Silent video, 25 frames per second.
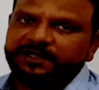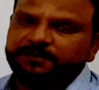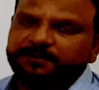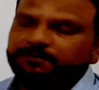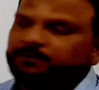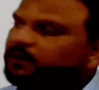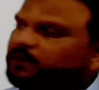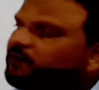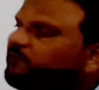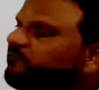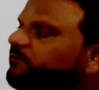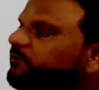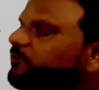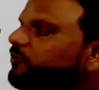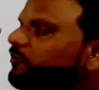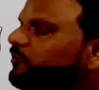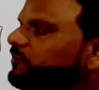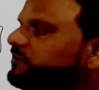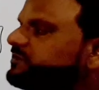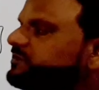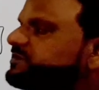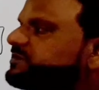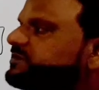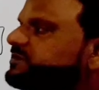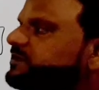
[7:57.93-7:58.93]
number of
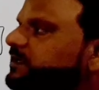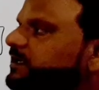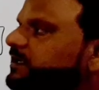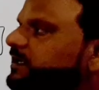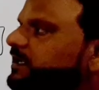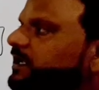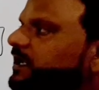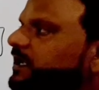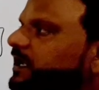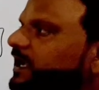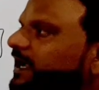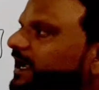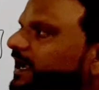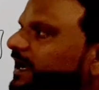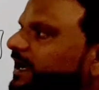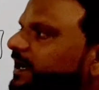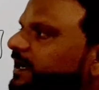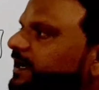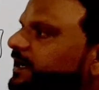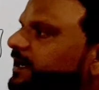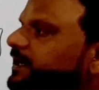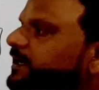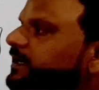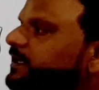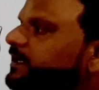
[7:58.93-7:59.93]
moles
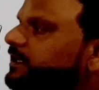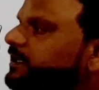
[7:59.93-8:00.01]
and